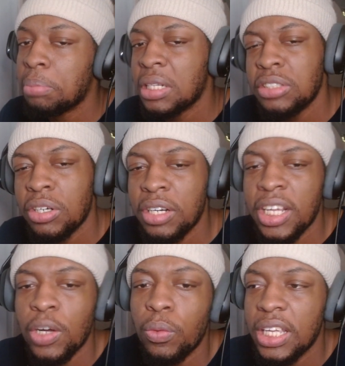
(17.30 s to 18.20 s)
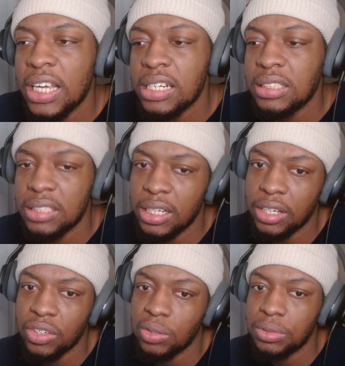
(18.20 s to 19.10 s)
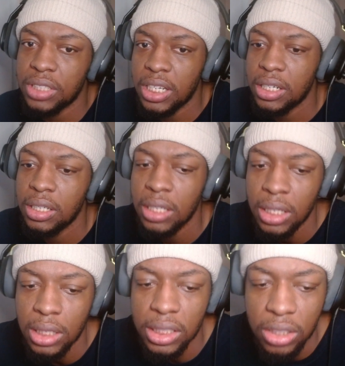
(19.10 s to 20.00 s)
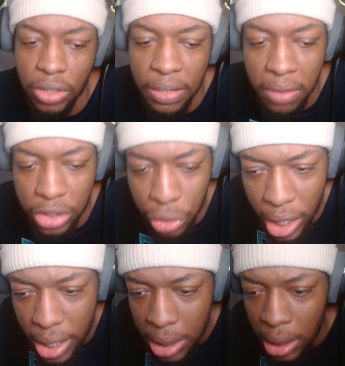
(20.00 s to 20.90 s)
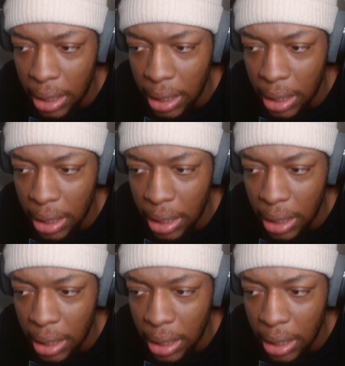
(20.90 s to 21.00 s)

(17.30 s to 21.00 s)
Let's go to hear what he got to say, you know. So give it a try.